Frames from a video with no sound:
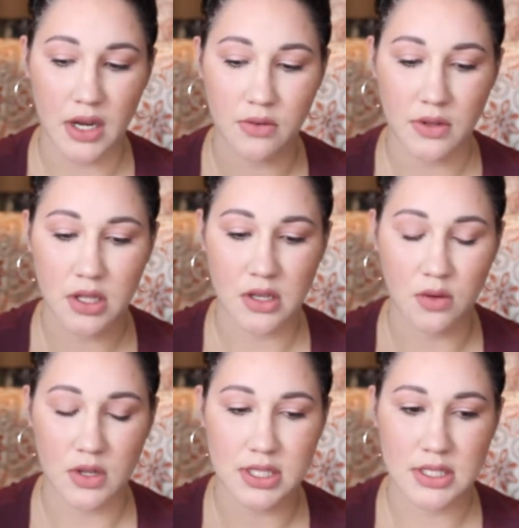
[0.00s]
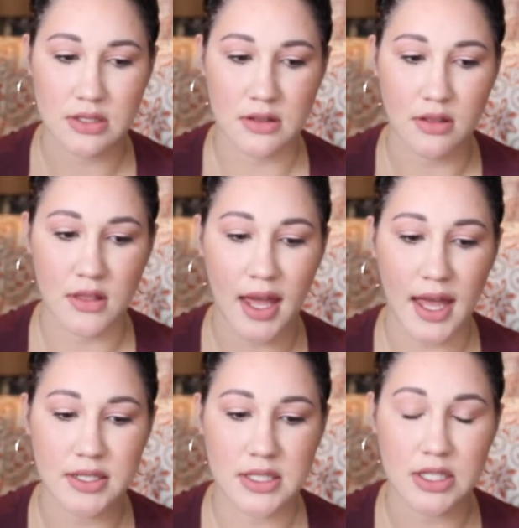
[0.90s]
I don't really notice
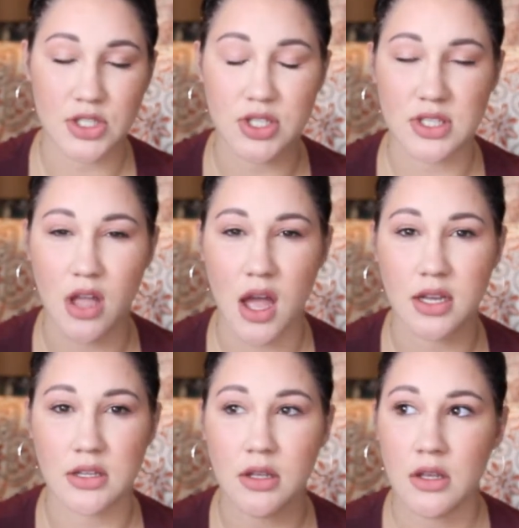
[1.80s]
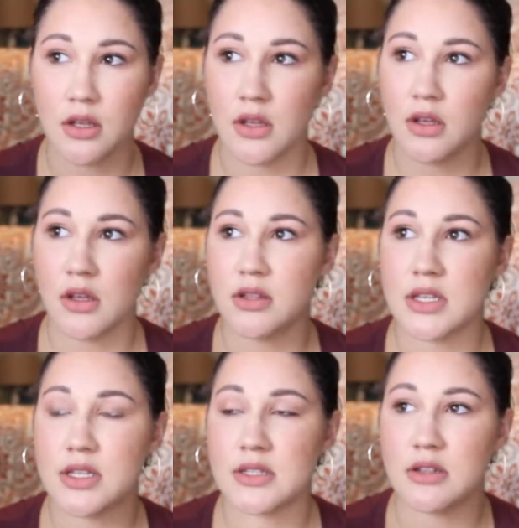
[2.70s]
that. It's just not,
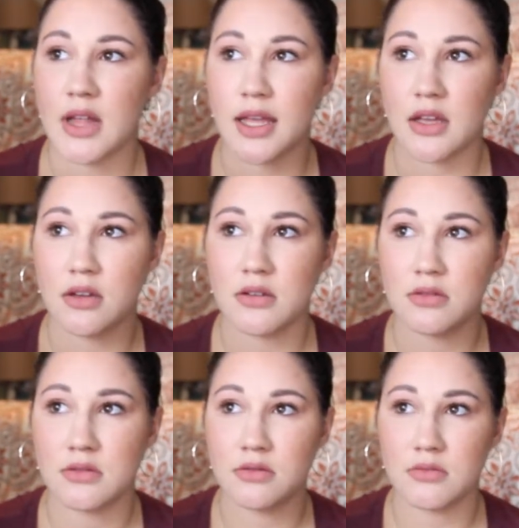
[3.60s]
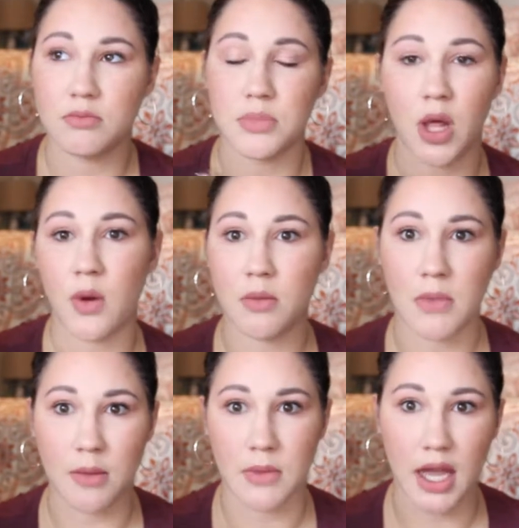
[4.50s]
this isn't like blowing
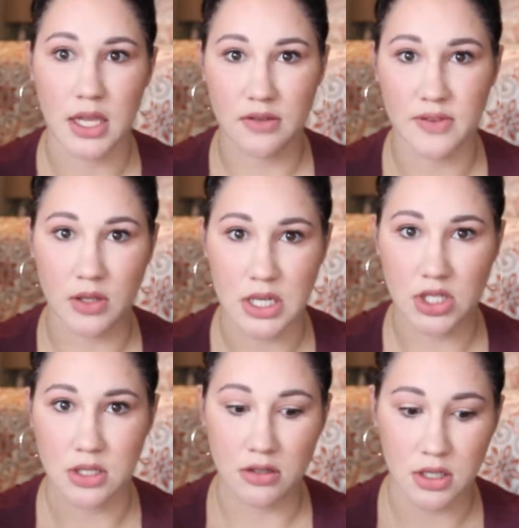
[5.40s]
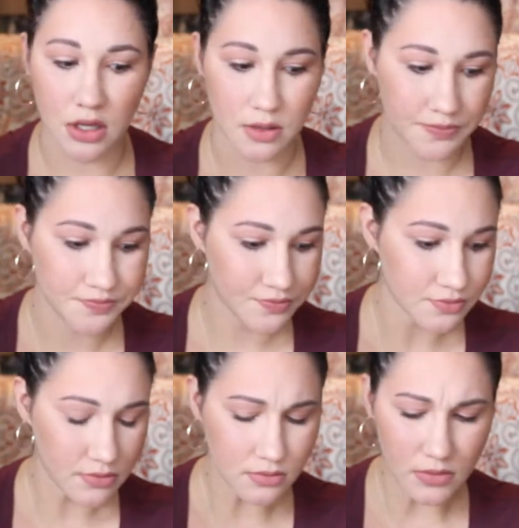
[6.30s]
my mind foundation, you know?
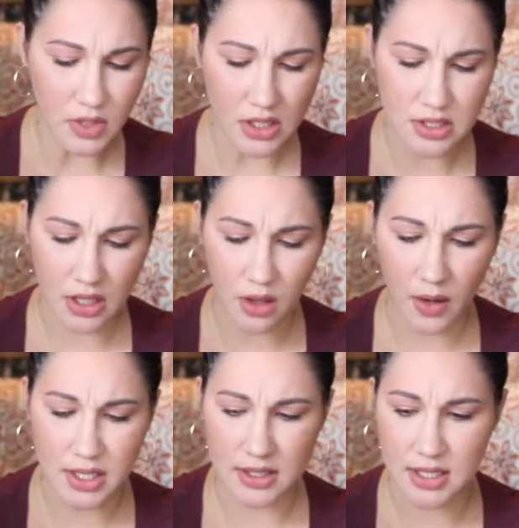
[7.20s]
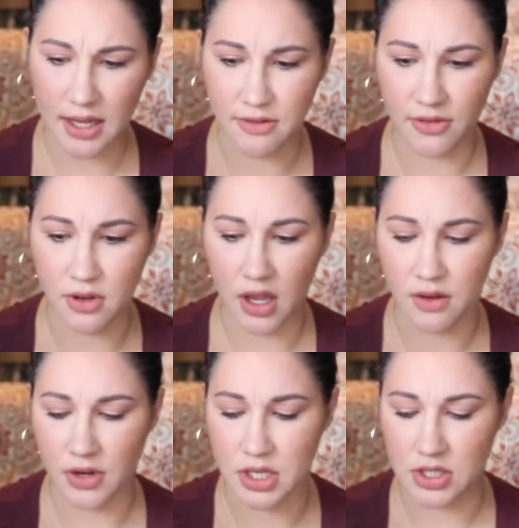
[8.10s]
So it doesn't have full
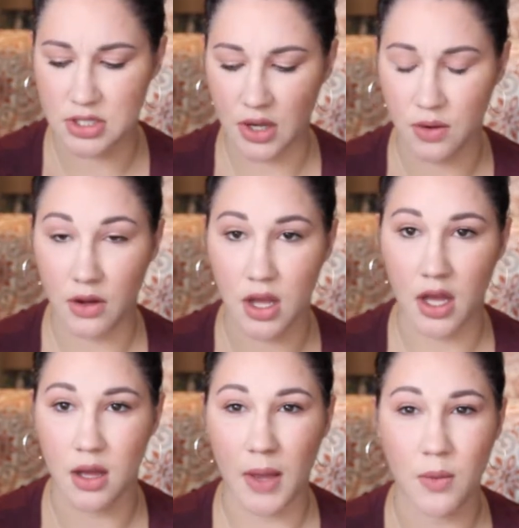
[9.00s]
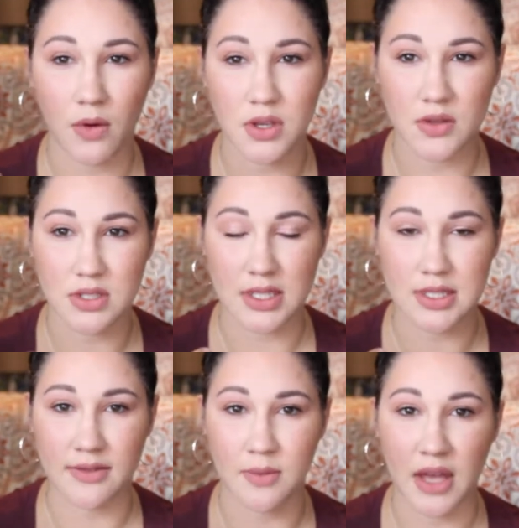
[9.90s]
coverage, so I won't use
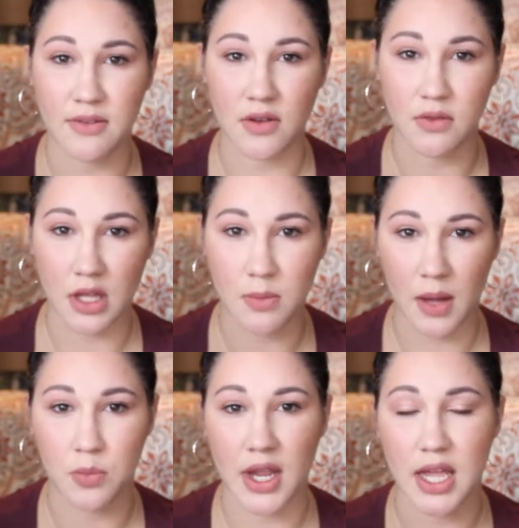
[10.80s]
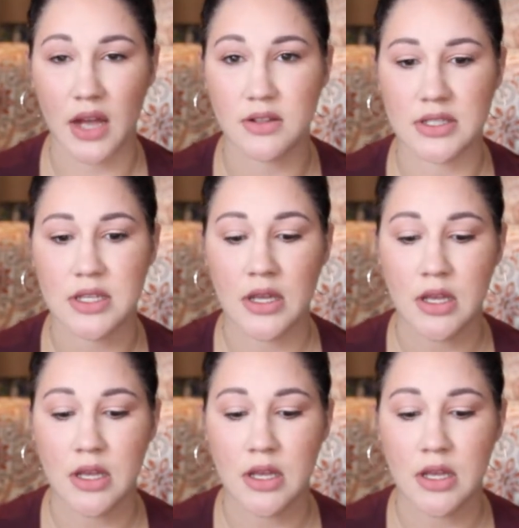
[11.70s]
this if I'm having really bad breakouts.